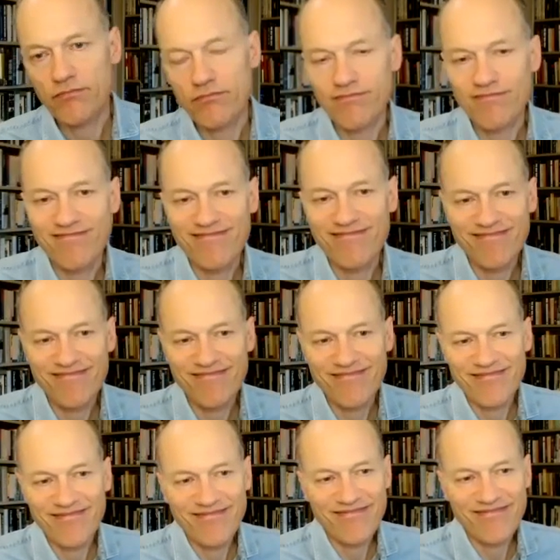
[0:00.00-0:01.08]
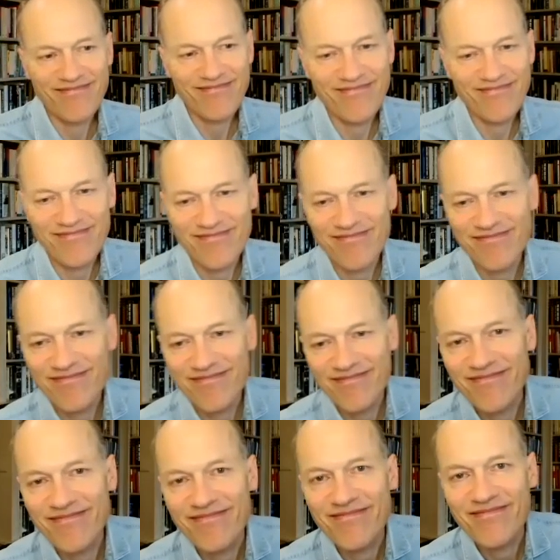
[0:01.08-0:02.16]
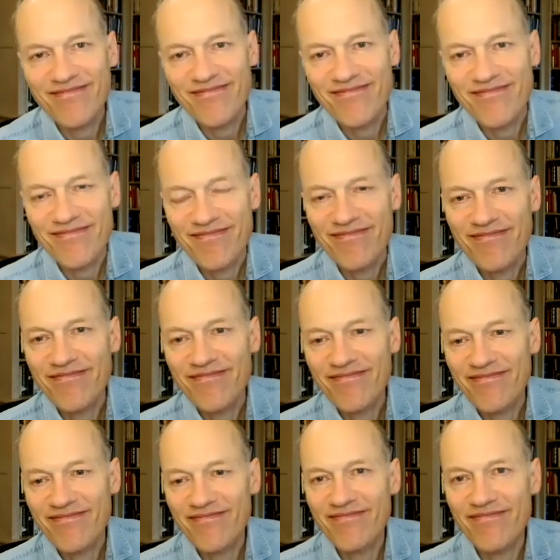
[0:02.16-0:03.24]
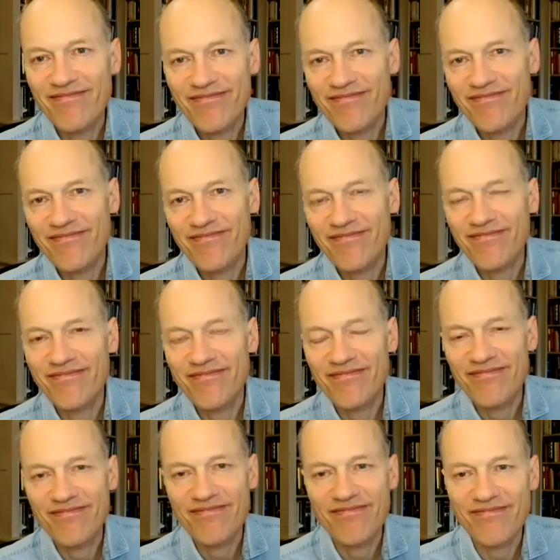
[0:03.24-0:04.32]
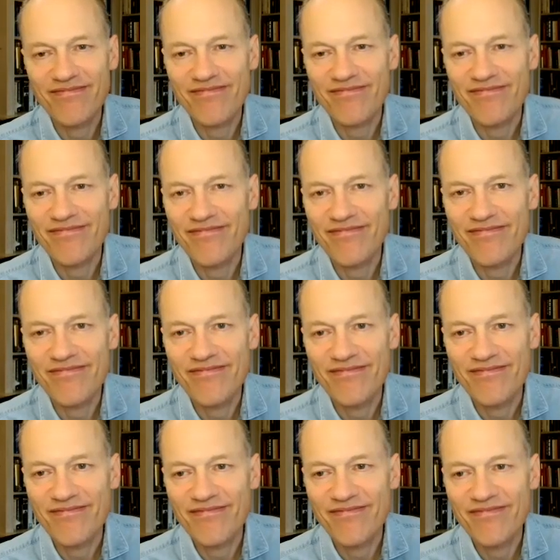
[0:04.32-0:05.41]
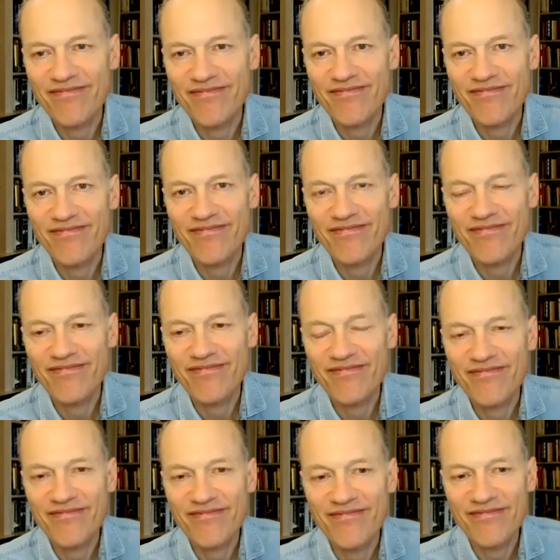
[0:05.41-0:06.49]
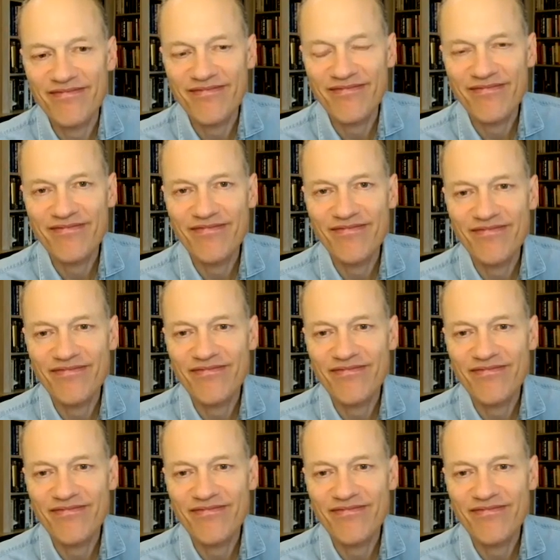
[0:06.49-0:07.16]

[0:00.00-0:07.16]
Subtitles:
No words are spoken by the person on screen.